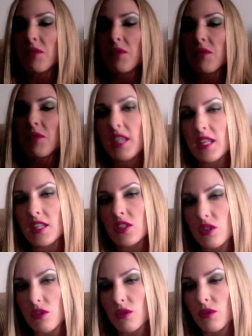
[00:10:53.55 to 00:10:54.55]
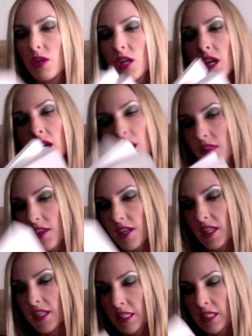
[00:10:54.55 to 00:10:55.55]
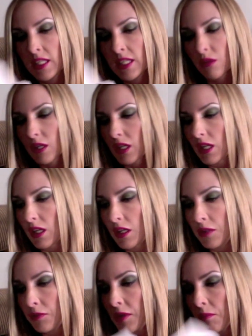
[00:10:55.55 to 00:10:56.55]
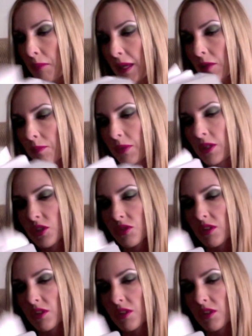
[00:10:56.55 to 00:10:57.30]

really get into the nitty-gritty of the makeup industry.